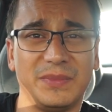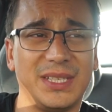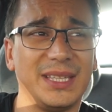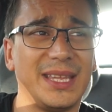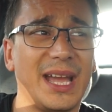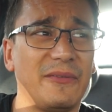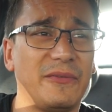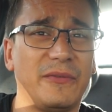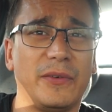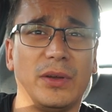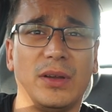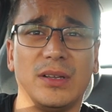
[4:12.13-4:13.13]
Did that
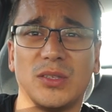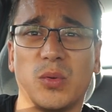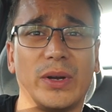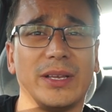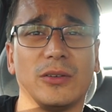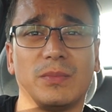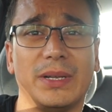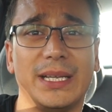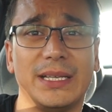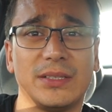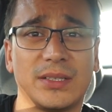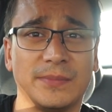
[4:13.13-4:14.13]
for 20 odd
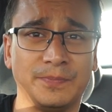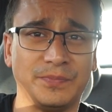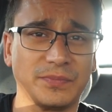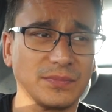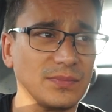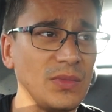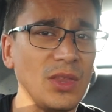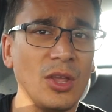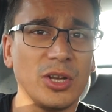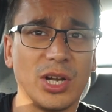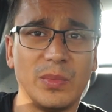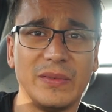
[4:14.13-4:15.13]
minutes,
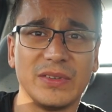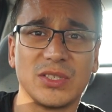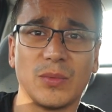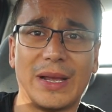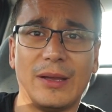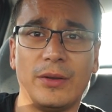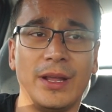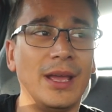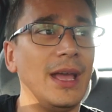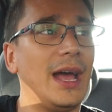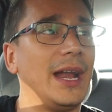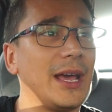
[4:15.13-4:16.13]
got a bit of a sweat on,
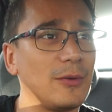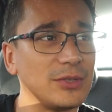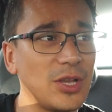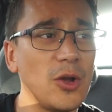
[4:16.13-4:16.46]
and I was